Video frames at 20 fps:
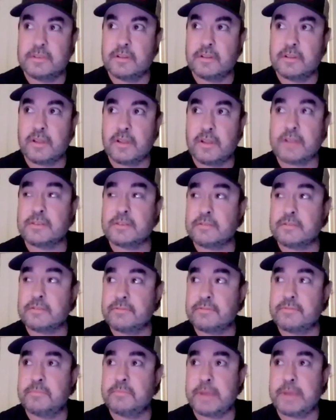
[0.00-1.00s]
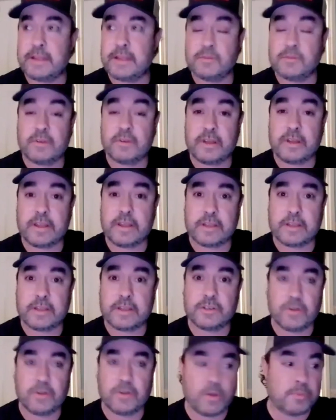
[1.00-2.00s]
lots of bands. Ooh, I
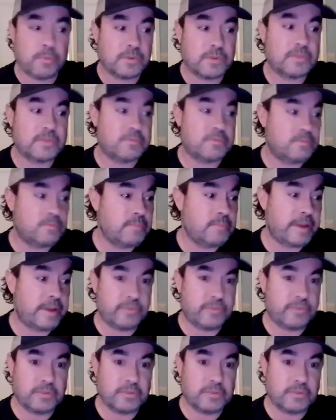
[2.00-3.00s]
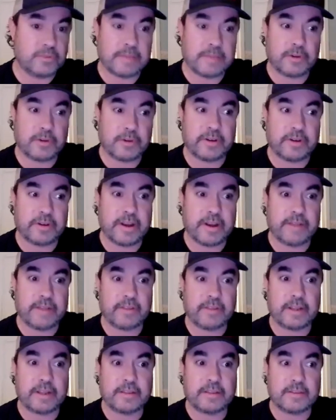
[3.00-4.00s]
actually almost made a full-time career out
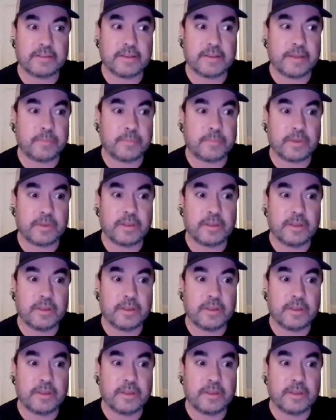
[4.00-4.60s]
of it at the time,